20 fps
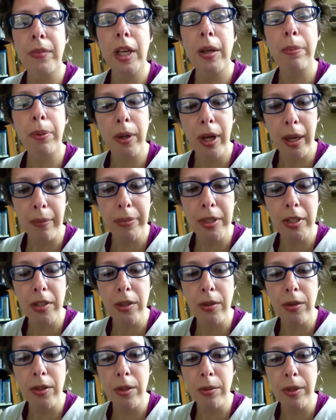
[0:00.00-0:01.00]
prompted
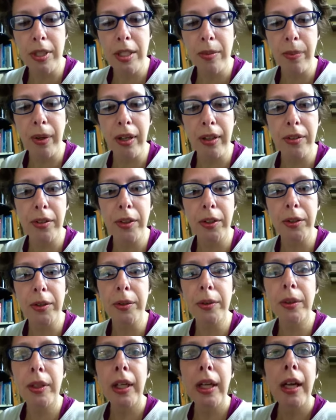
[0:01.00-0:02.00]
you to respond
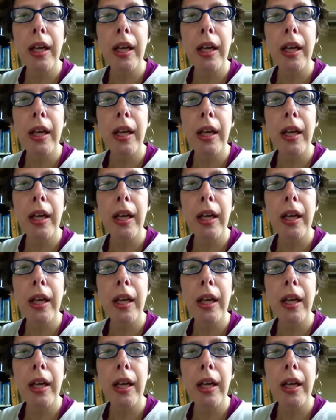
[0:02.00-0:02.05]
to.